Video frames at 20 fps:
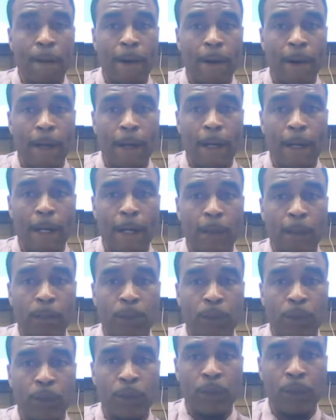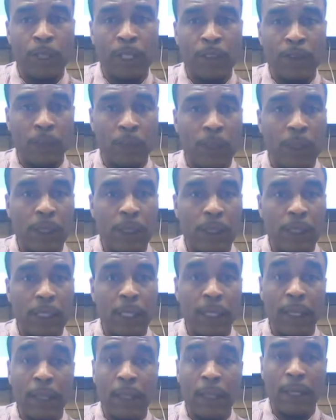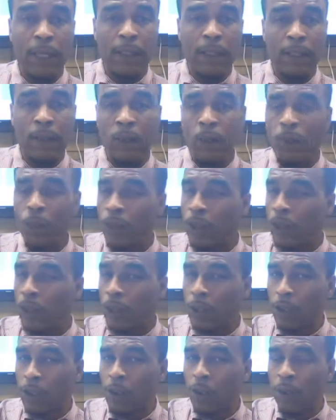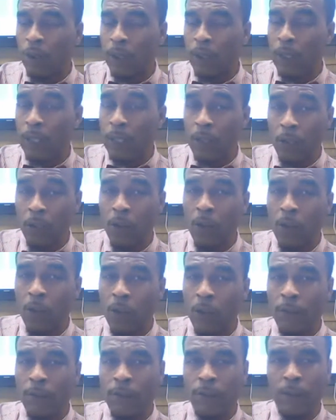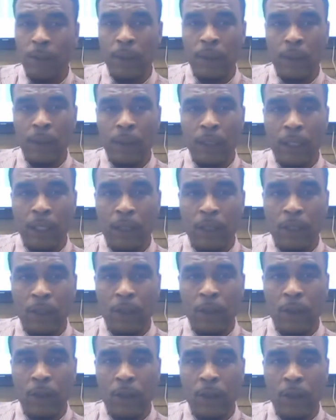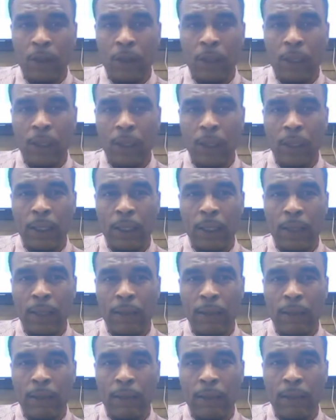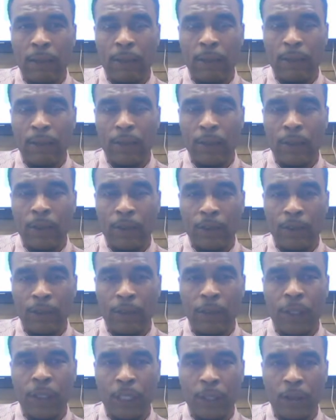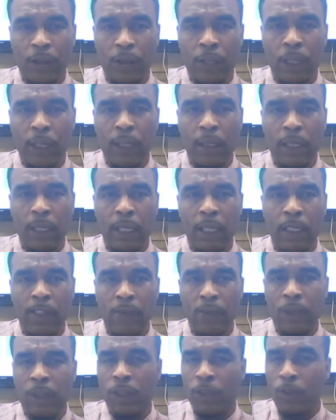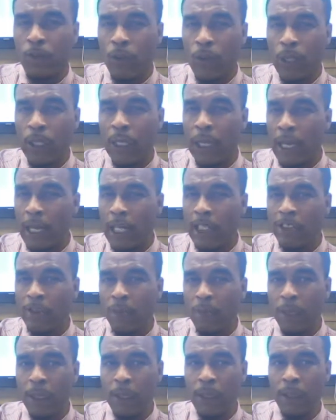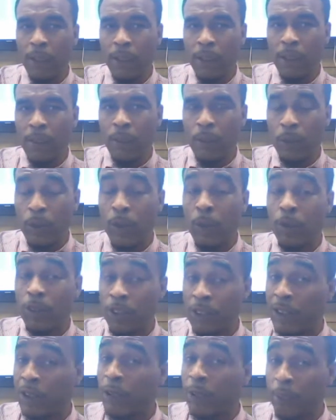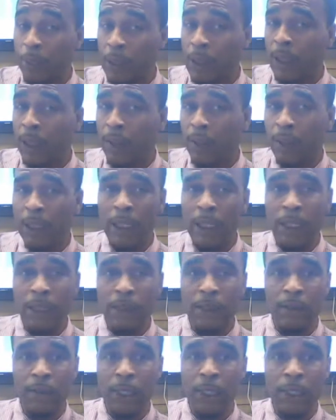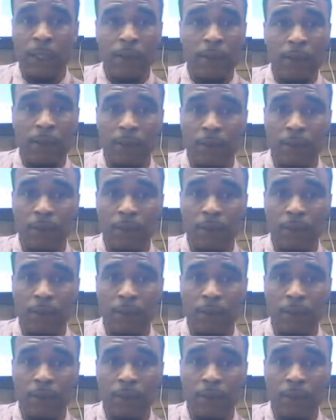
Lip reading: That's one thing I don't want to let go of. And so, the funding credit, as with the credit aspect, it will still be there, guys. I'm not,